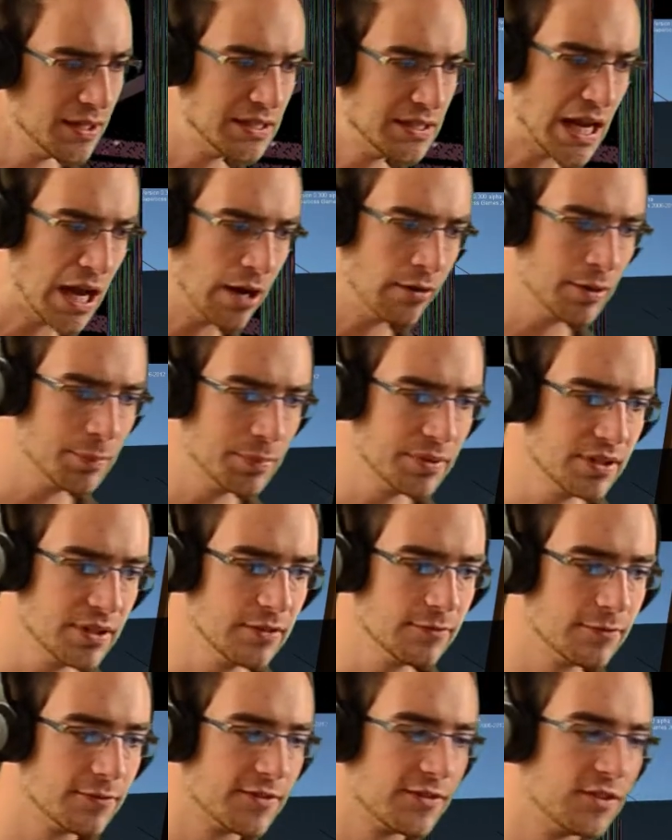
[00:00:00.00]
Now I
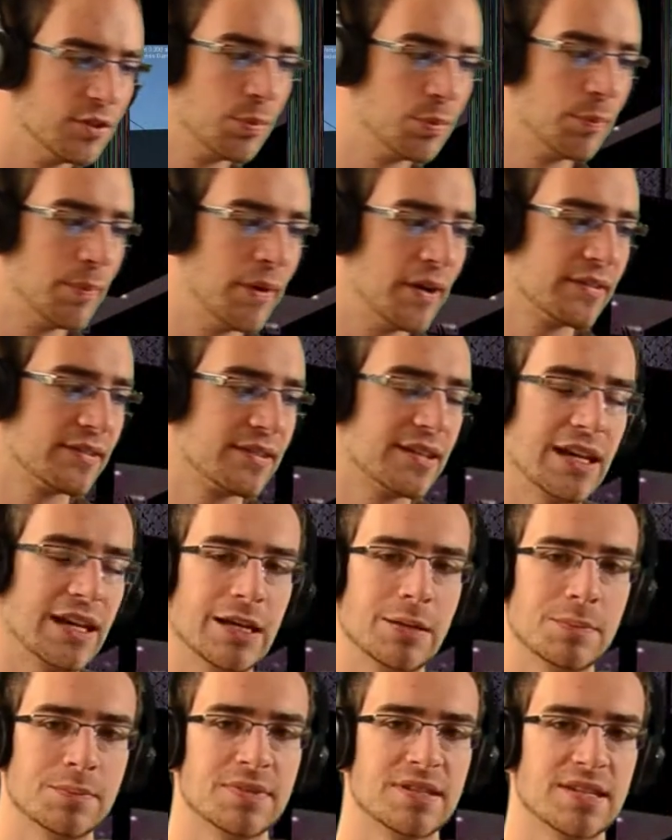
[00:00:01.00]
believe Superboss
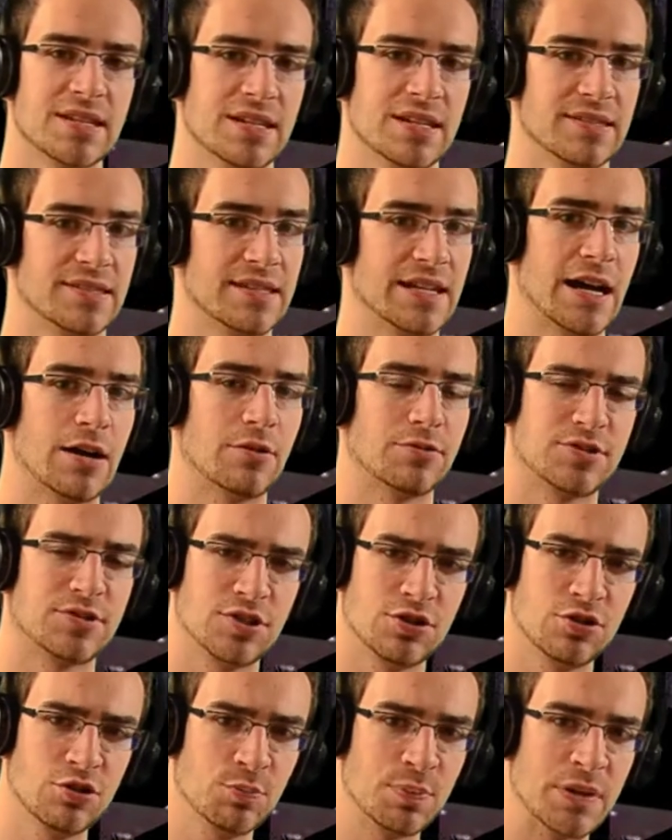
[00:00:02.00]
Games is now
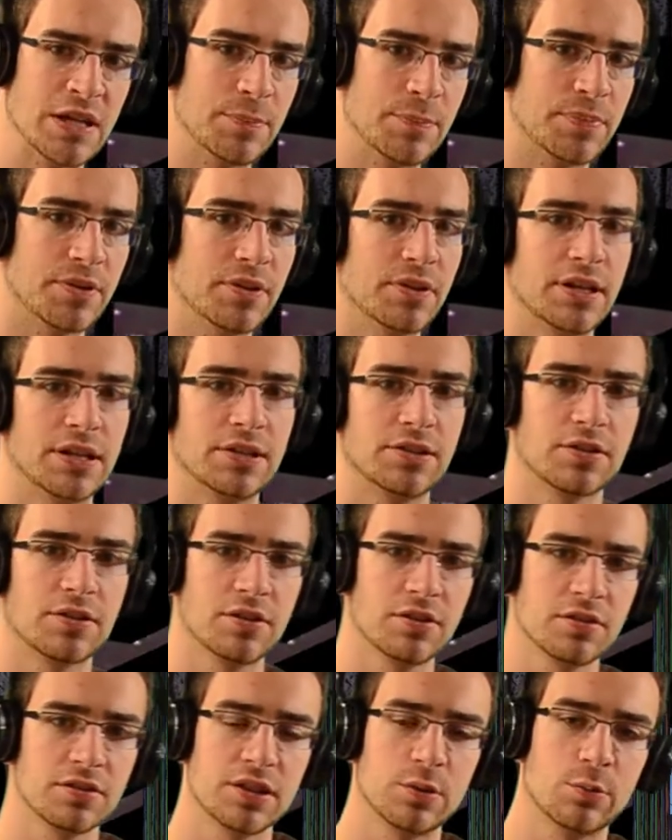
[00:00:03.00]
2 people, and they're
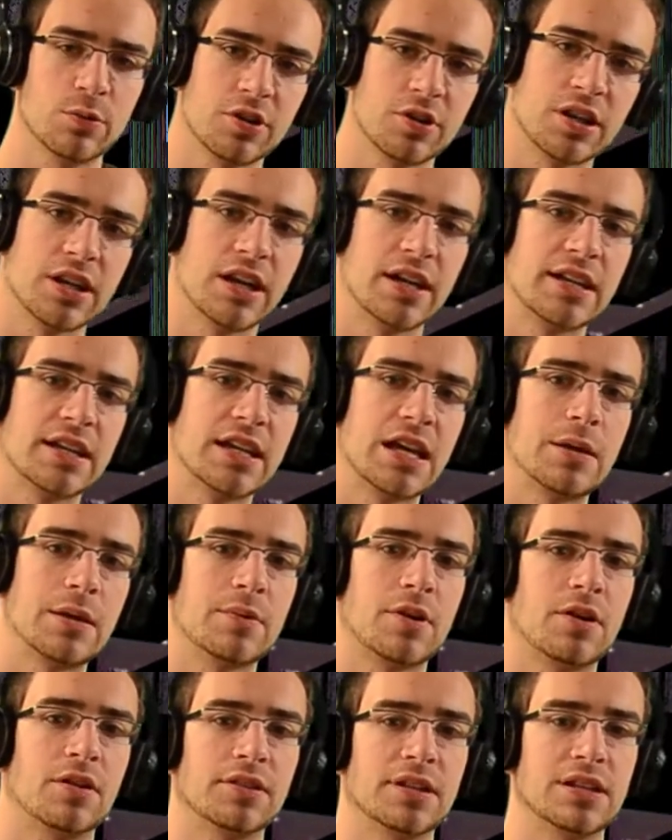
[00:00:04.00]
currently working on a game
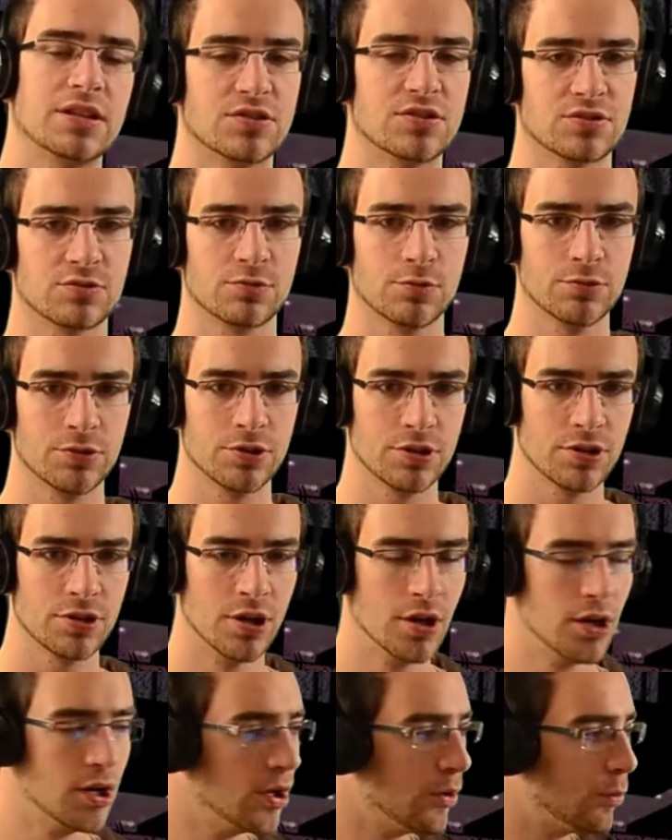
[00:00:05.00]
called Intruder,
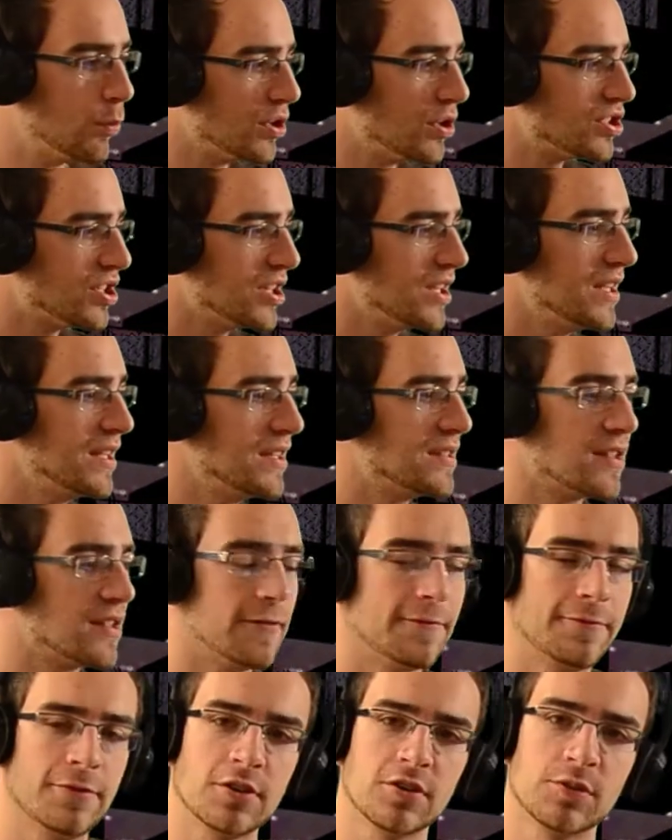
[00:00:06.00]
which is a
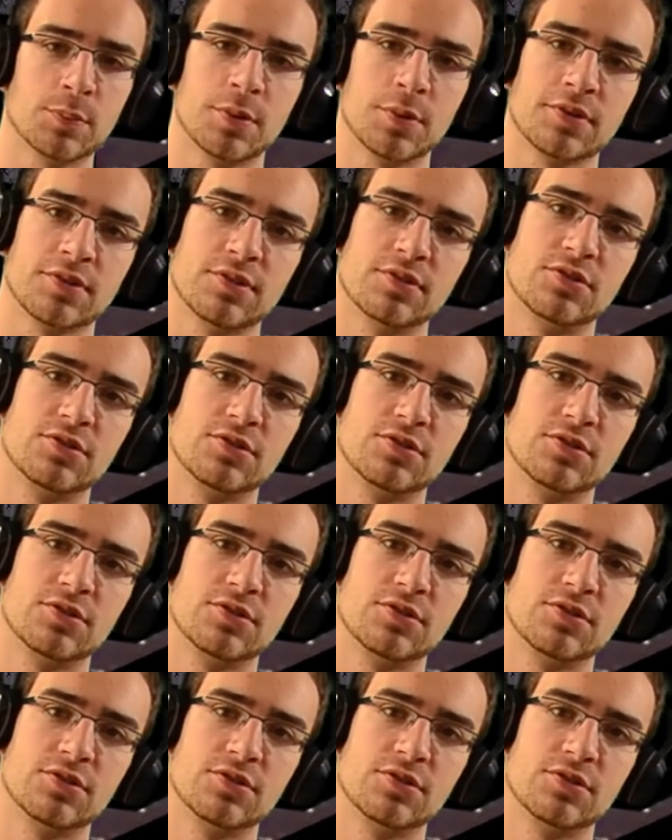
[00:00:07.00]
first-person